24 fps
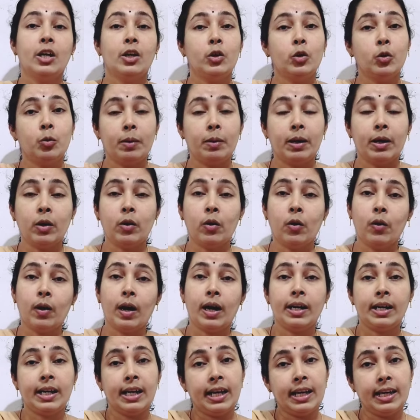You may go
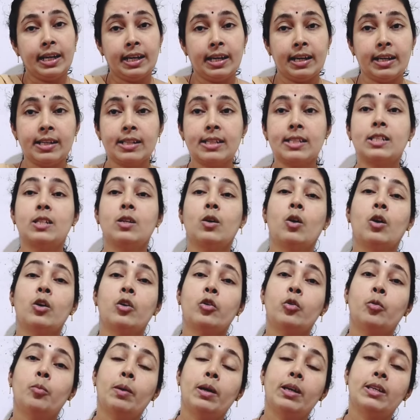and take rest, or
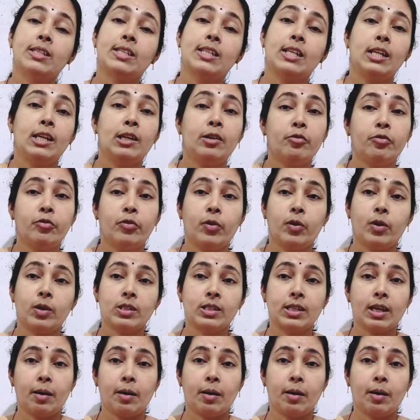you may sleep for